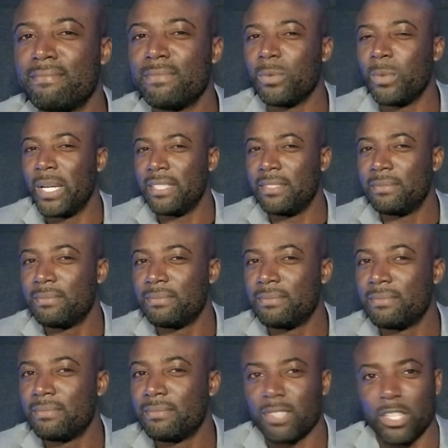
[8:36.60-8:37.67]
Wait,
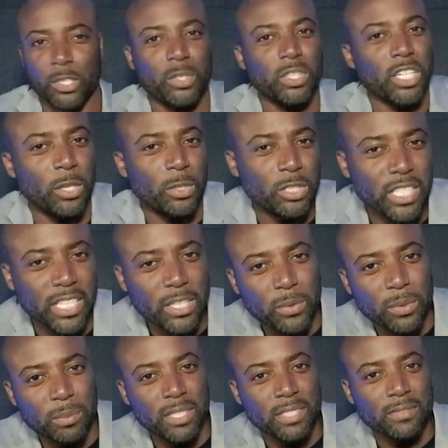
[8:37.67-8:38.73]
are you negotiating
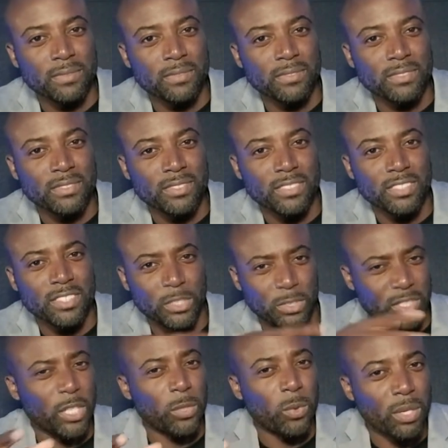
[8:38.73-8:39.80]
with me? You
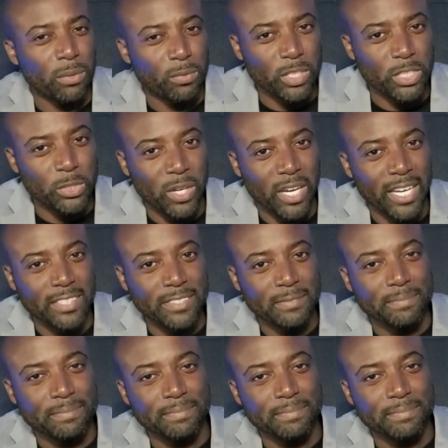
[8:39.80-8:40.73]
say you want a free trial?